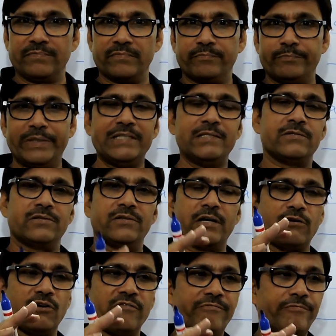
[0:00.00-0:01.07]
Means the
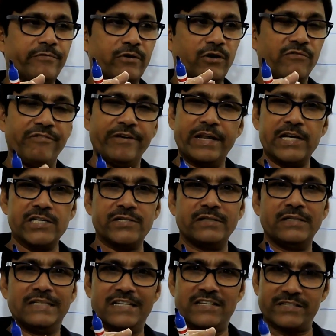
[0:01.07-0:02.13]
configuration
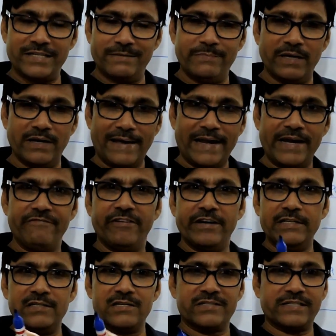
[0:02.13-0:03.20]
is stable, and if it
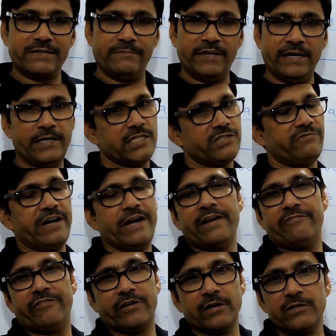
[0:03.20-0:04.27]
is stable, it is very
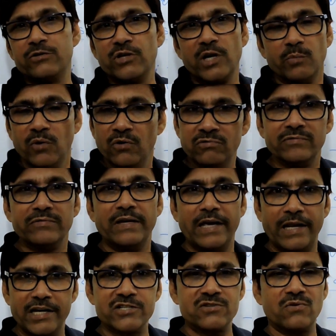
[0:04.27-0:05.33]
difficult to remove
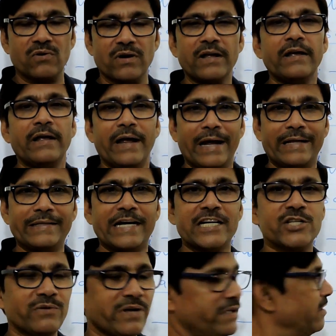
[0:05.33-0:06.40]
electron, and that's
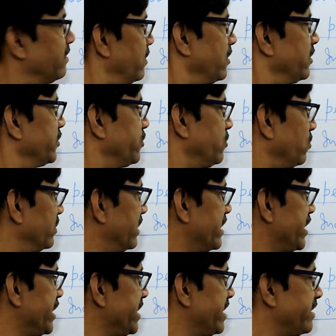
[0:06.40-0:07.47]
why, you know, the
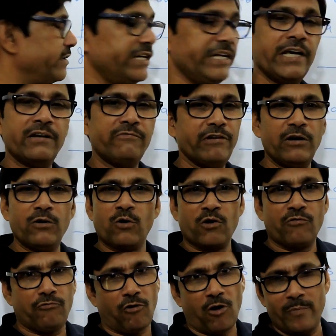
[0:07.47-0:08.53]
neon will not
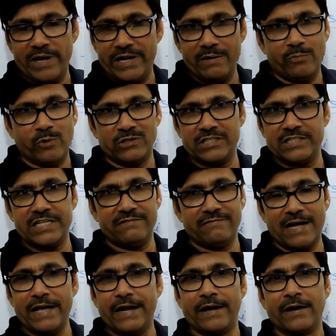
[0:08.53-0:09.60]
form any positive
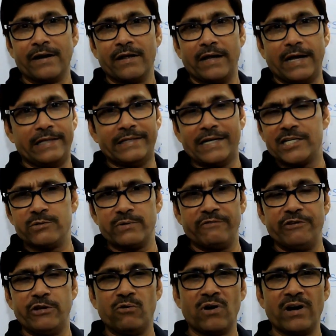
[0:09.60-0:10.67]
ion, and that's why we
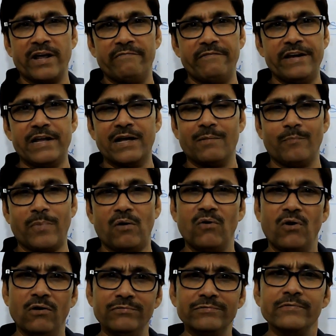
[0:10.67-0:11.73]
don't have any compound
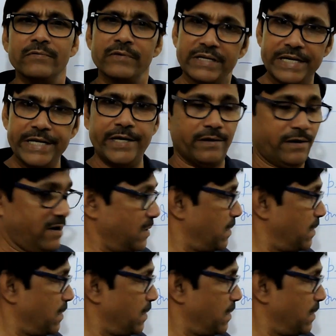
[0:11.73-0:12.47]
of neon.